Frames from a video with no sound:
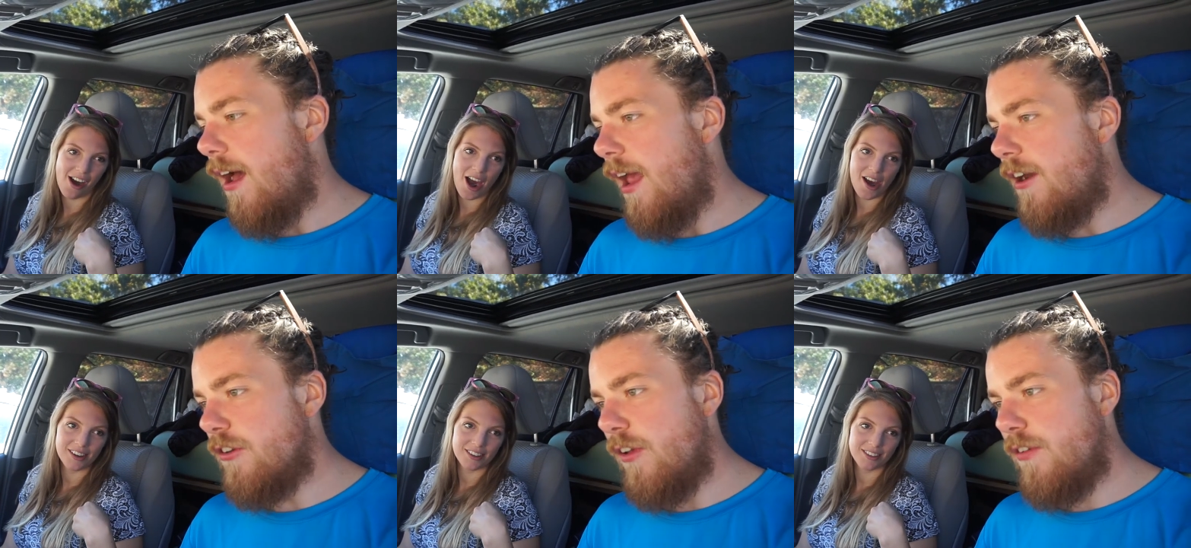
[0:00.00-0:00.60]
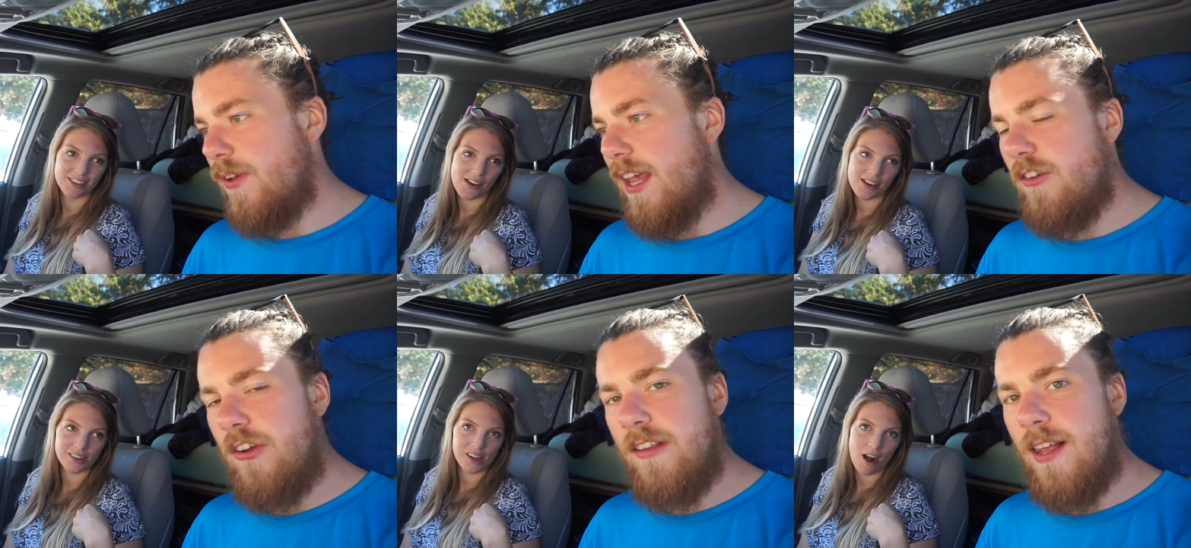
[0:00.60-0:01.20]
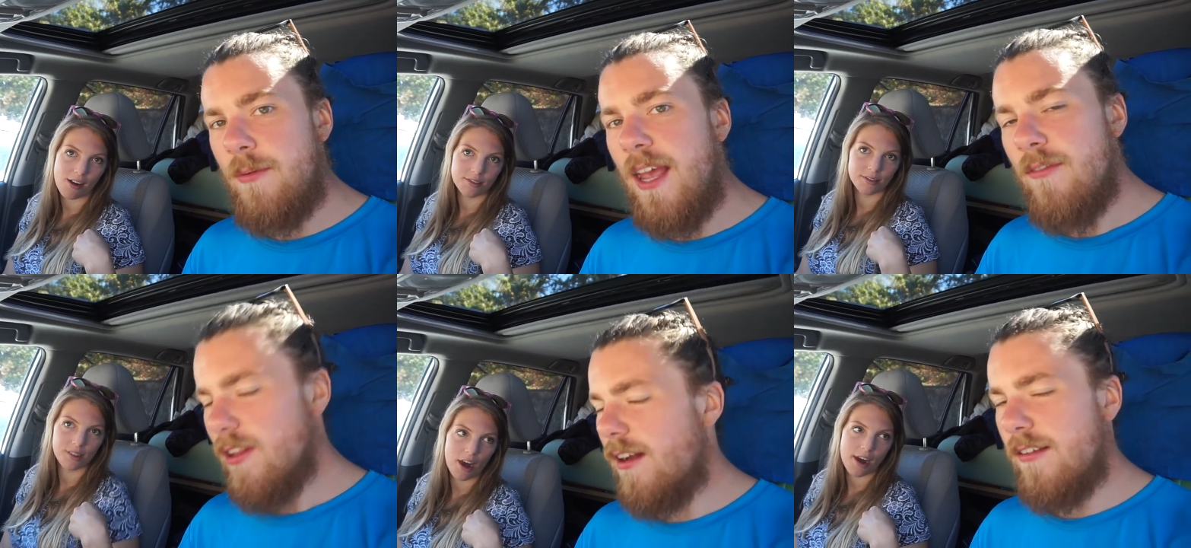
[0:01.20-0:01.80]
Speaker 1: And our justification is that we
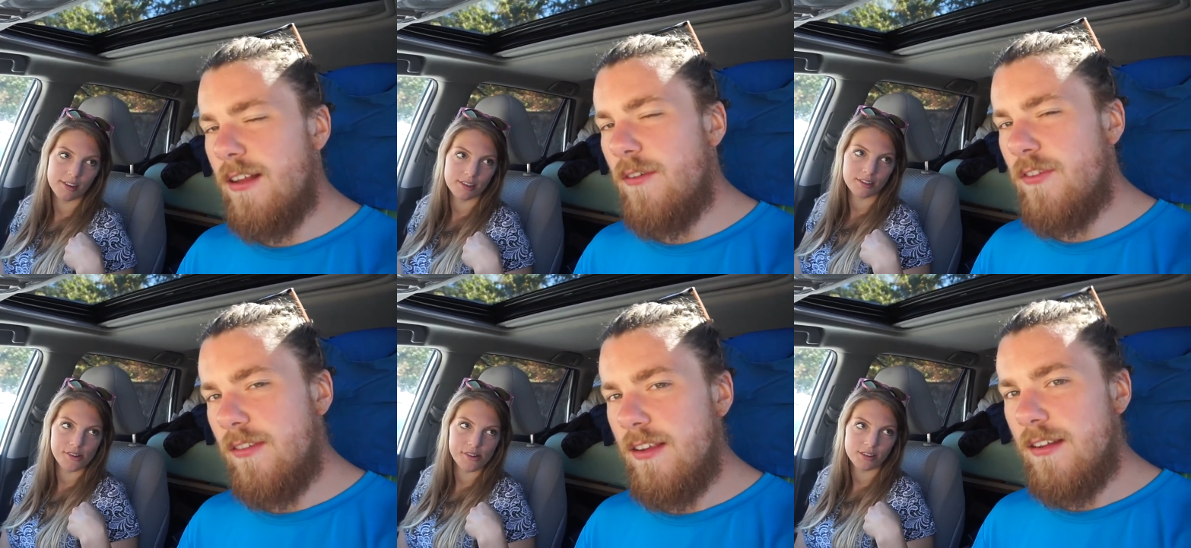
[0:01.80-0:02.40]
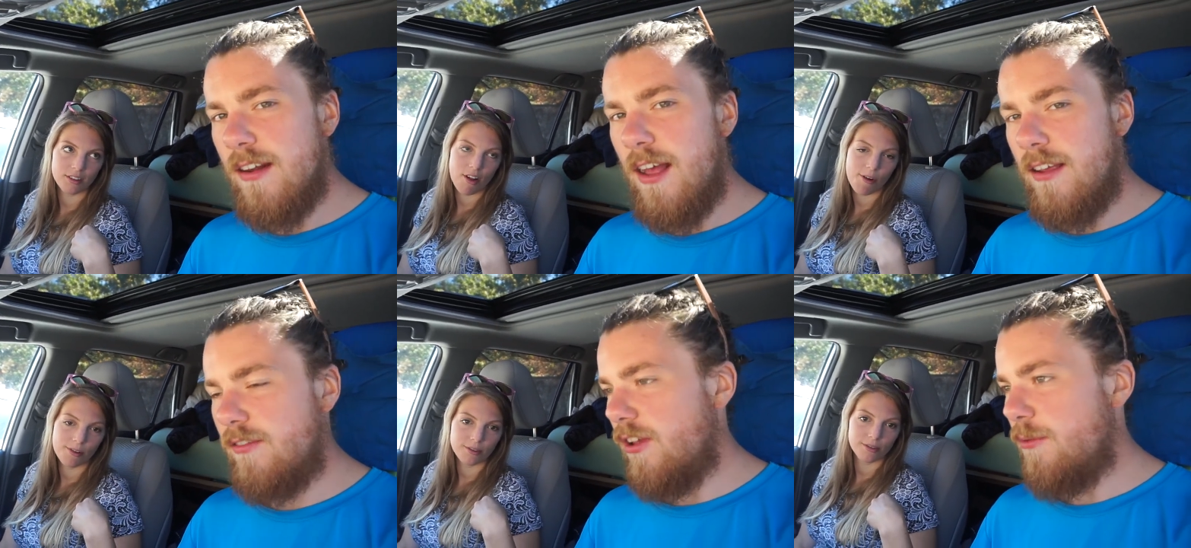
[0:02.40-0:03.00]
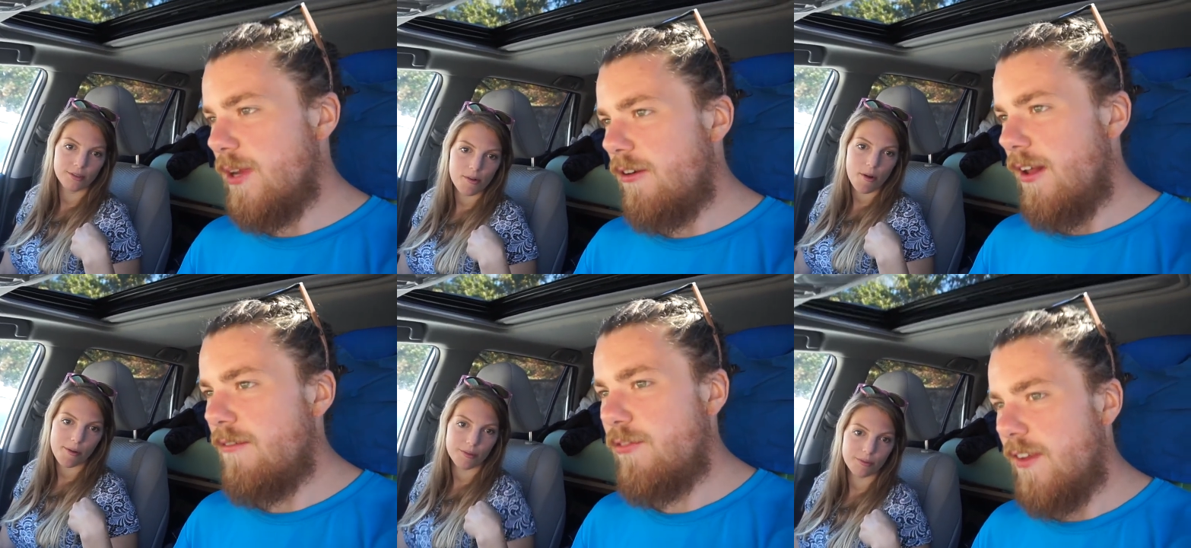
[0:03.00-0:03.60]
have a lot of stuff to see today, so we
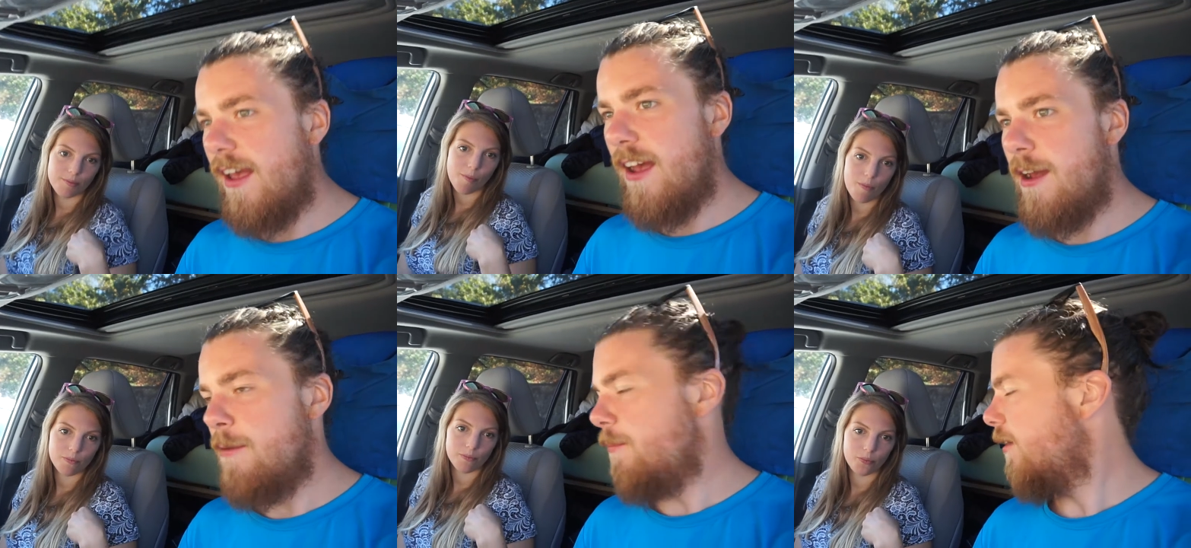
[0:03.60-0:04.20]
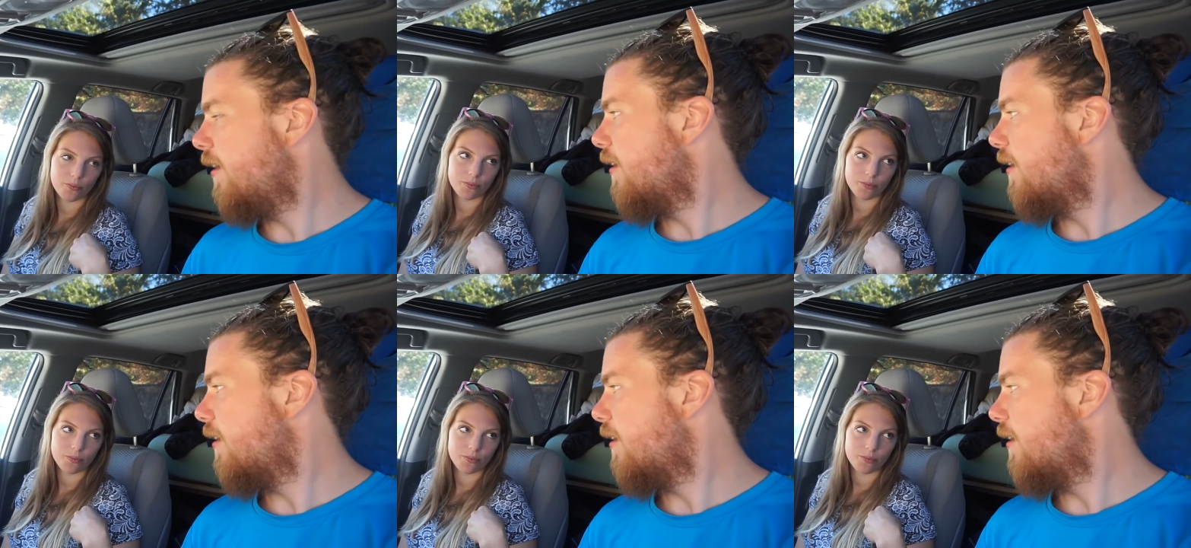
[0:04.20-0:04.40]
don't have time